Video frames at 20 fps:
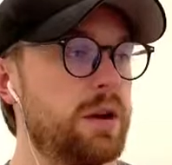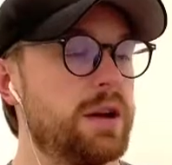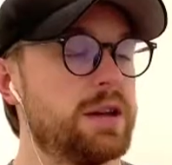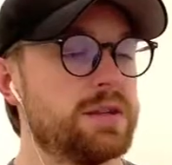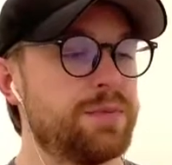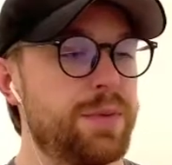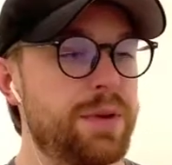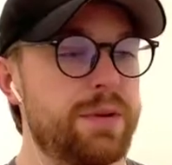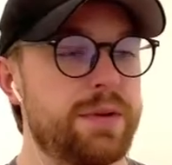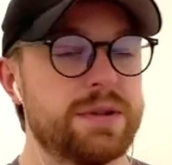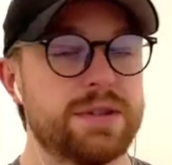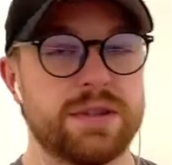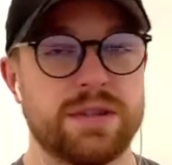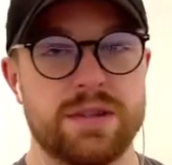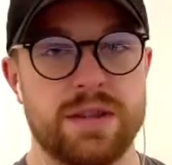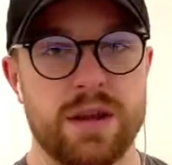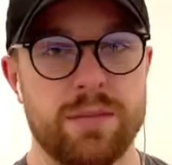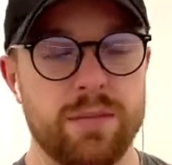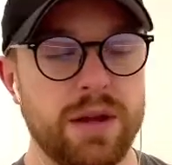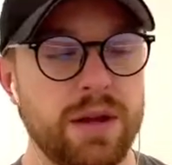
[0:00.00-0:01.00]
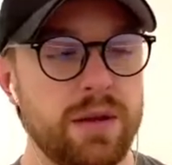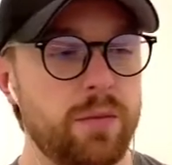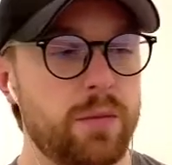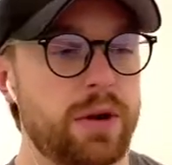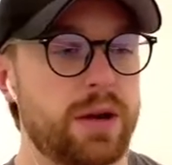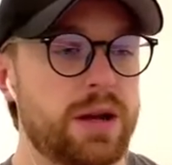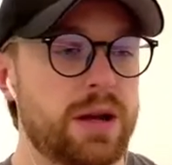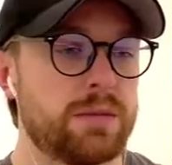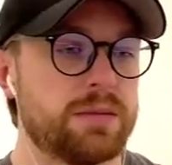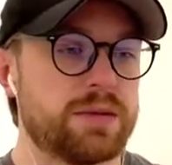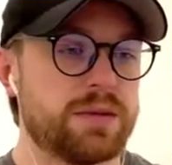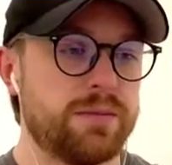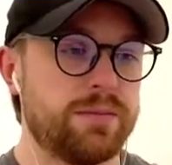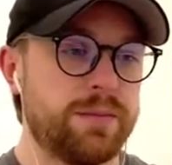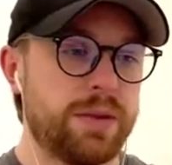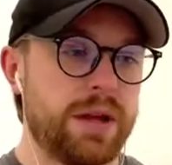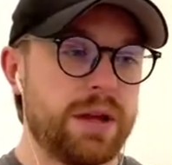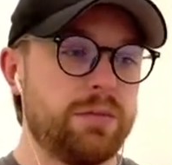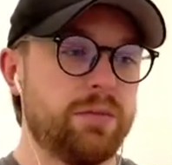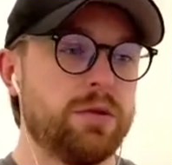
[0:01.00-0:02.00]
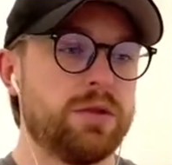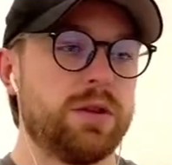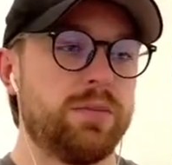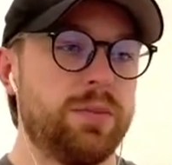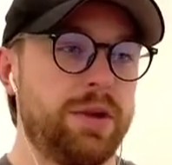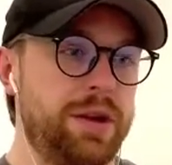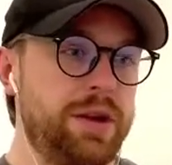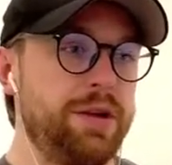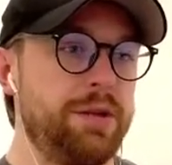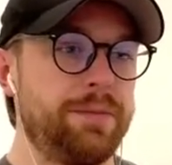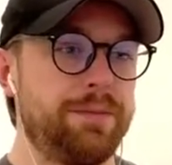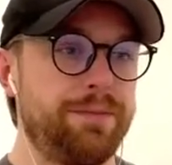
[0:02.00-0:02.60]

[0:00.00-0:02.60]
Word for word: experienced than me when it comes to playing multiplayer.